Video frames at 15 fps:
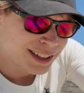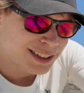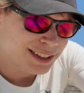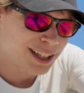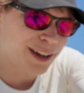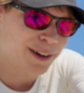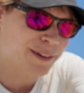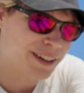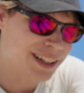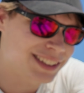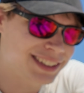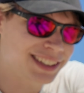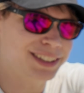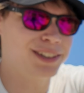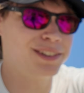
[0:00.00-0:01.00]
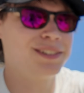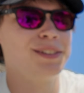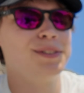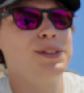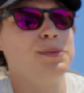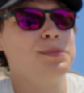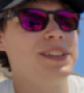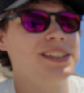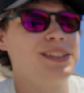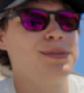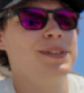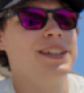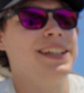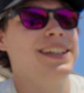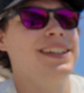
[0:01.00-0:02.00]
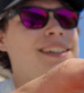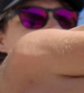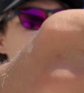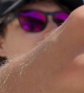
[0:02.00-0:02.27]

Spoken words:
So you can secure the rope this way,